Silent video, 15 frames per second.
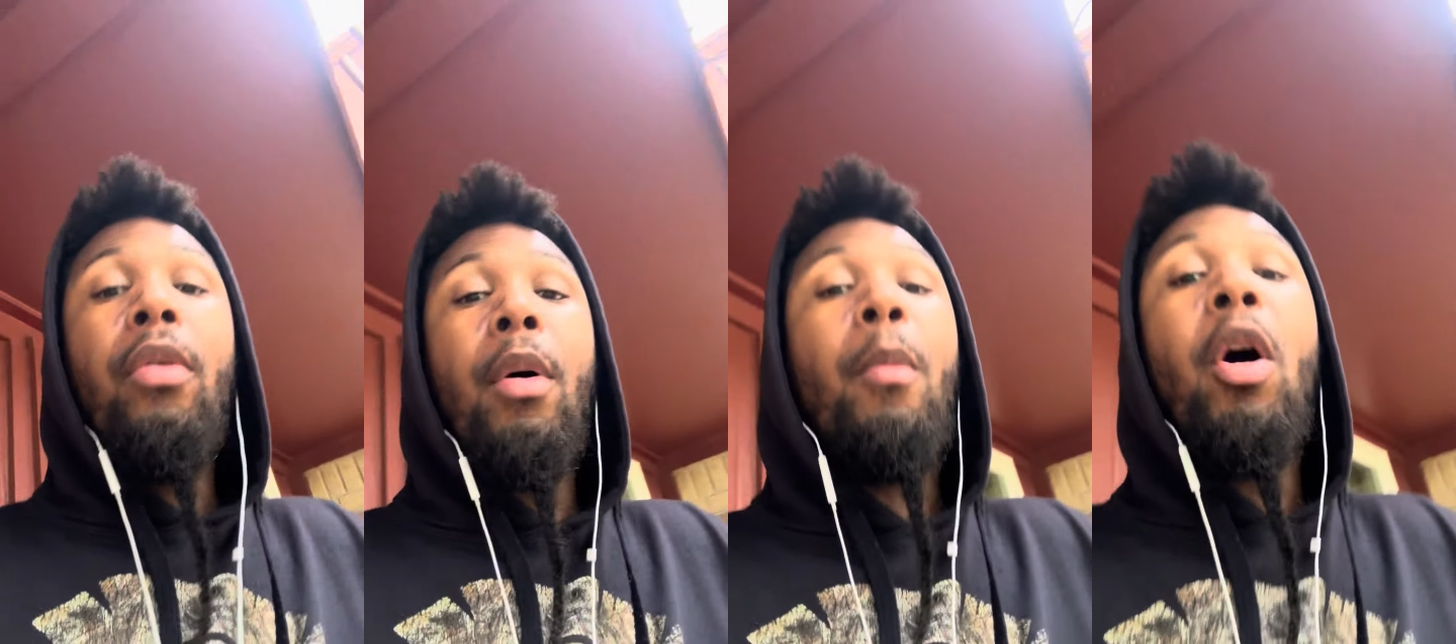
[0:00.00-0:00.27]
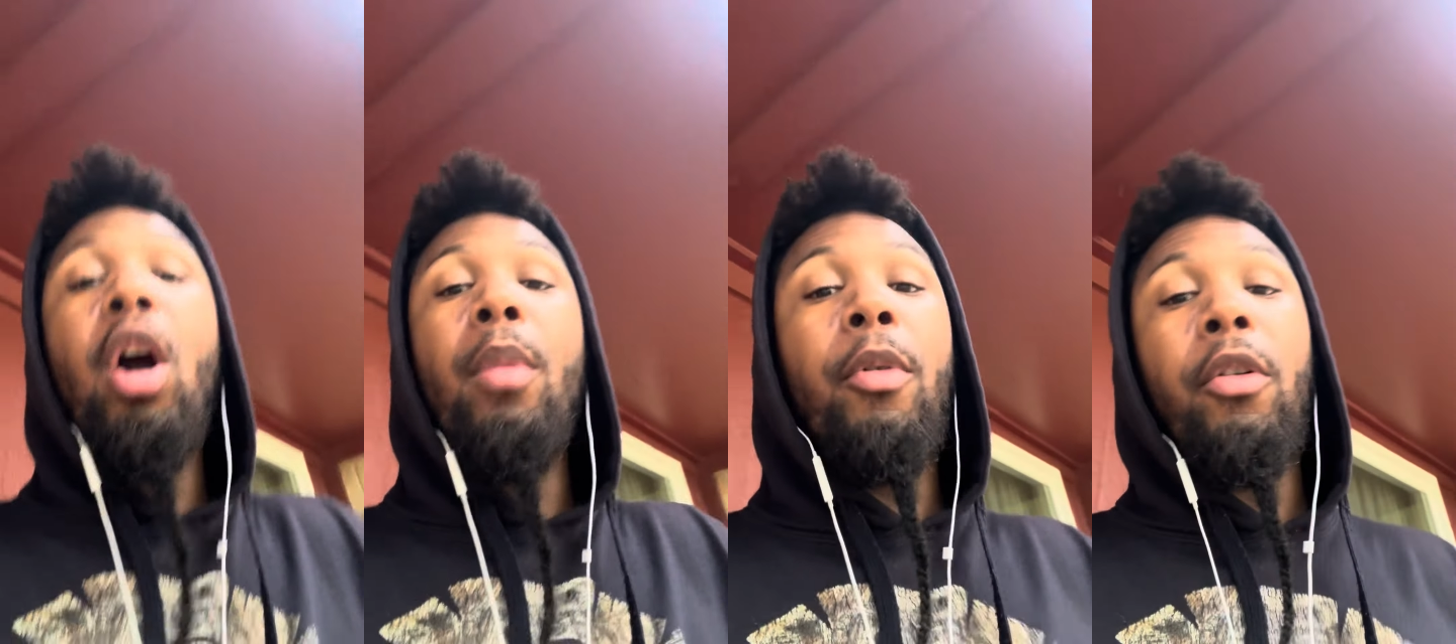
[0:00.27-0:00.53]
the
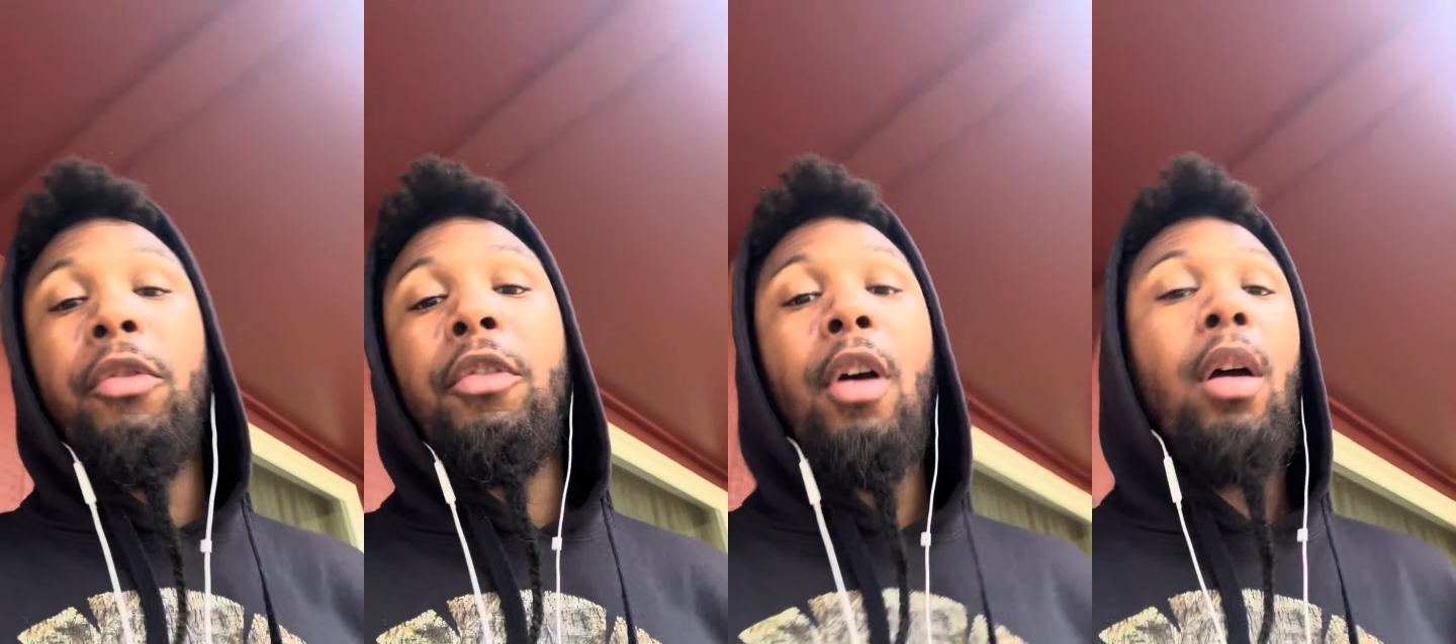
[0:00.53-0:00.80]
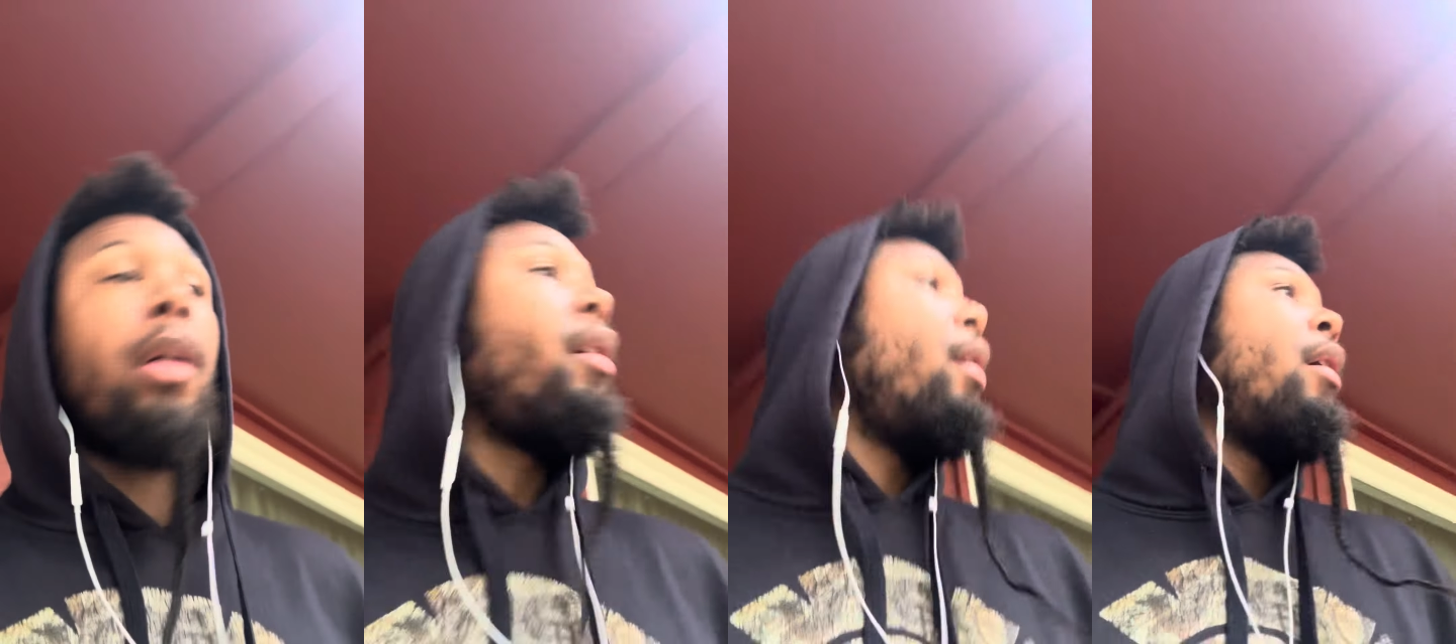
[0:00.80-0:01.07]
marbles,
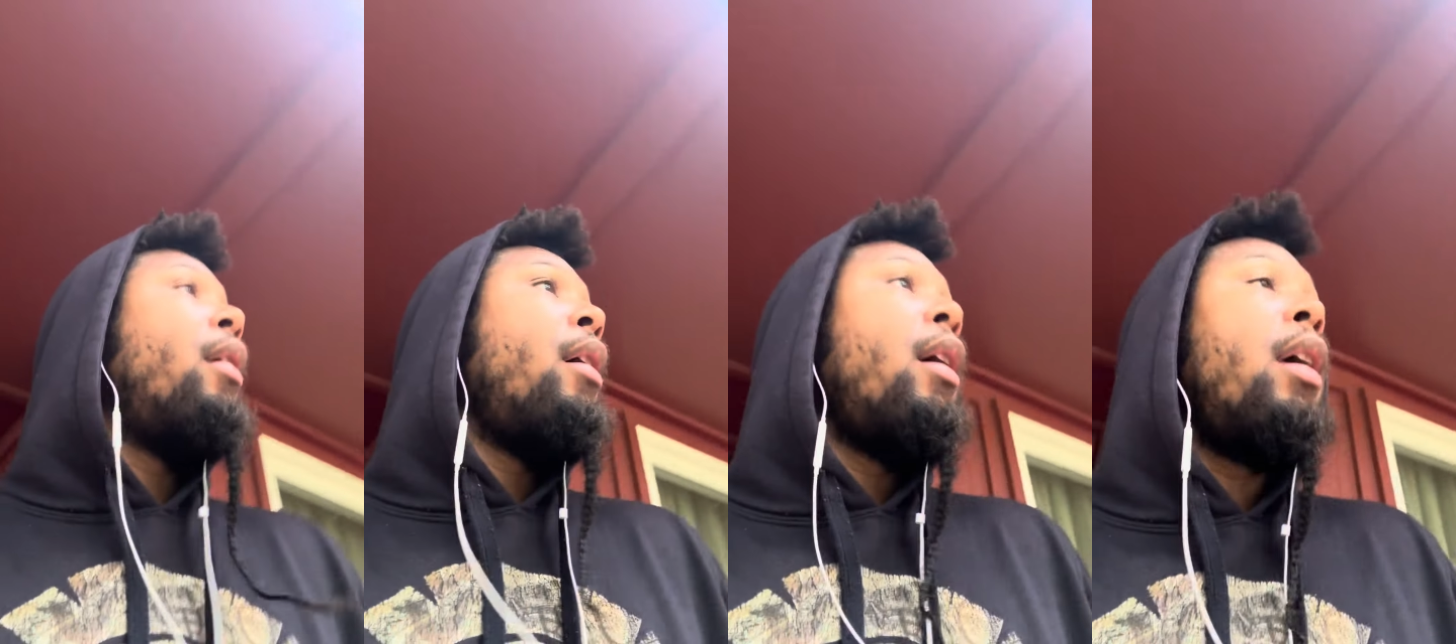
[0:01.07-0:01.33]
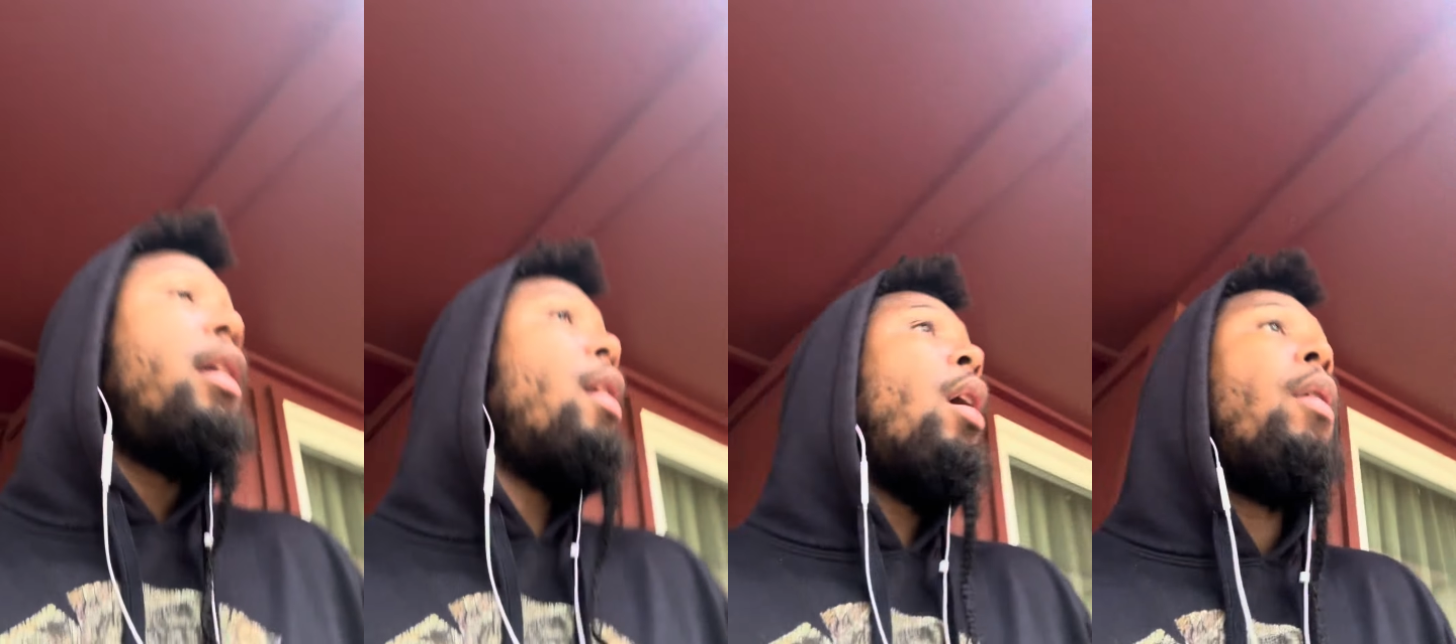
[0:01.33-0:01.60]
dog.
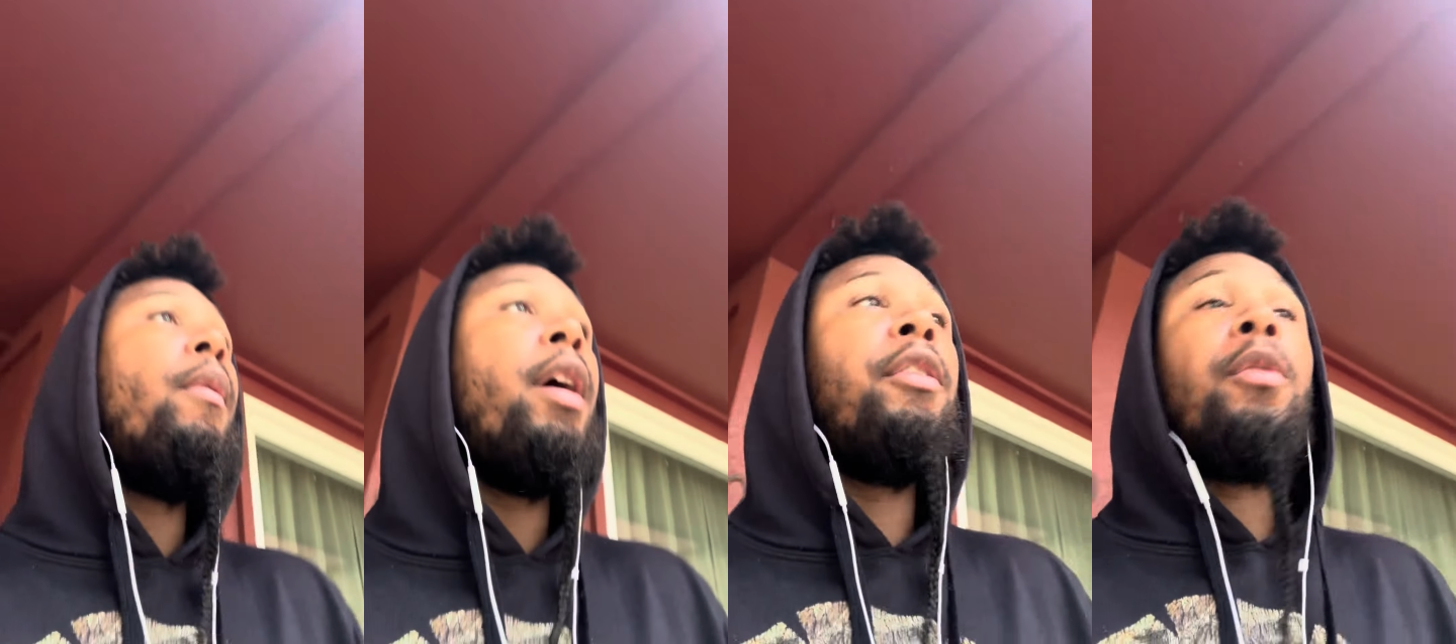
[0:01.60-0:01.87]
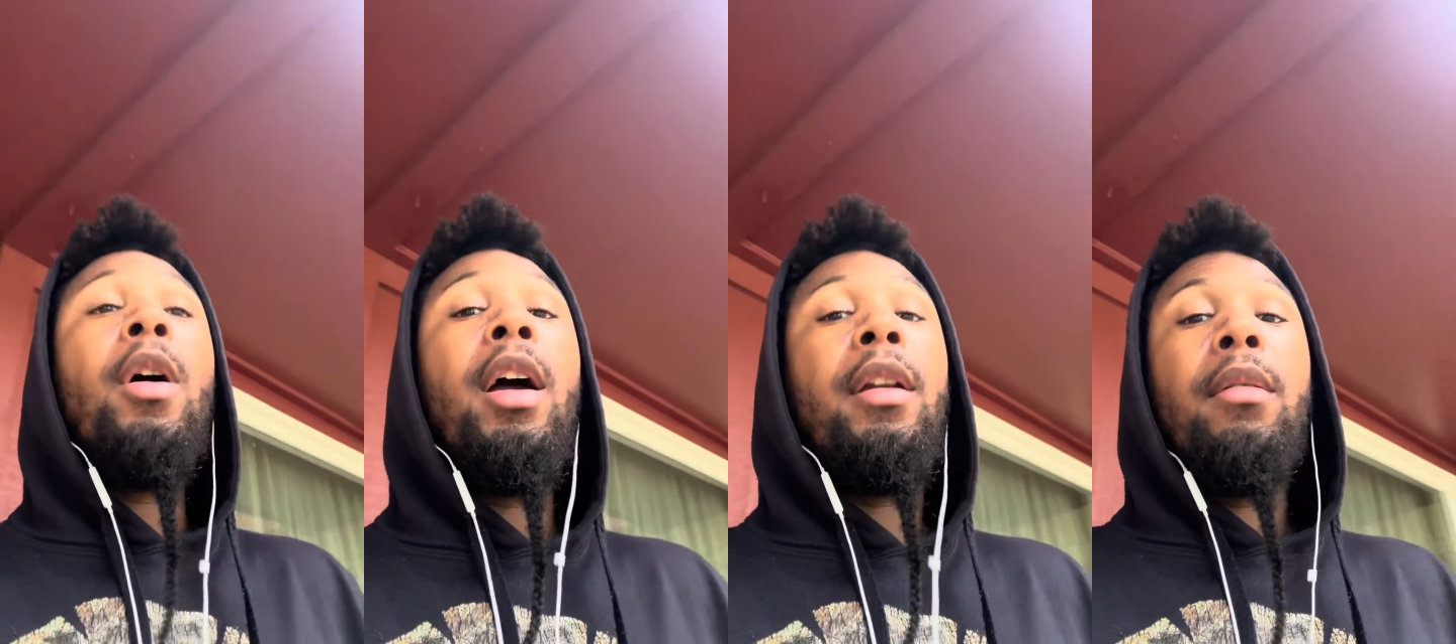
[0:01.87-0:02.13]
He always
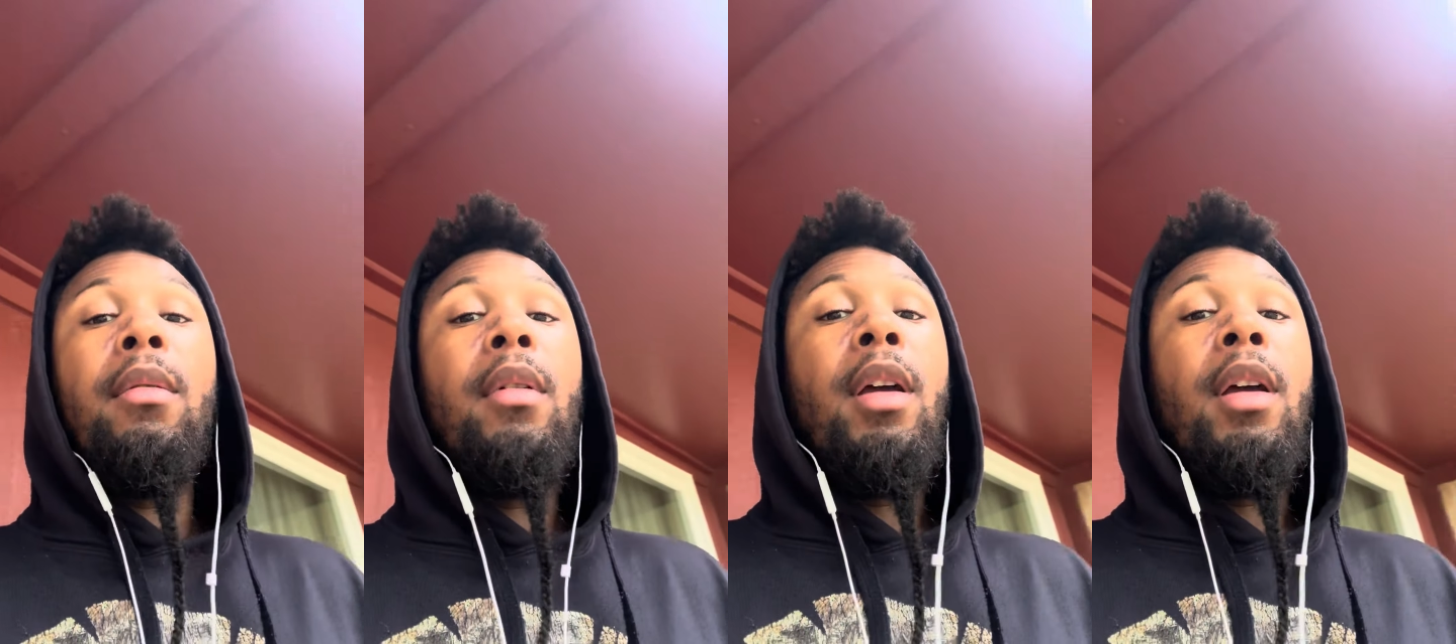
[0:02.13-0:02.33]
won.